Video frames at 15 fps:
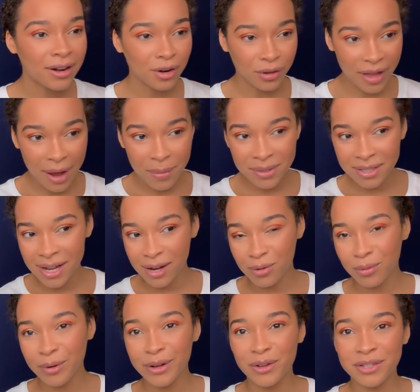no, that was like a
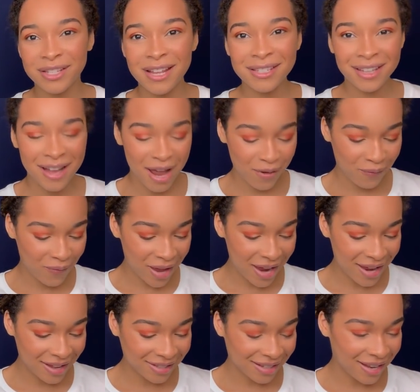real. That's the kind of
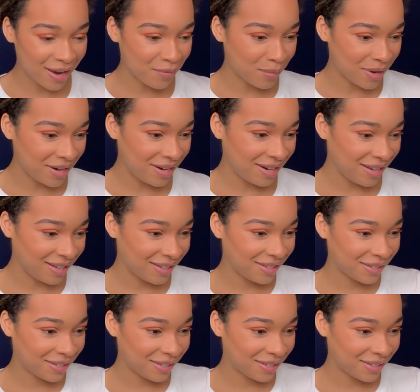fans like everybody needs,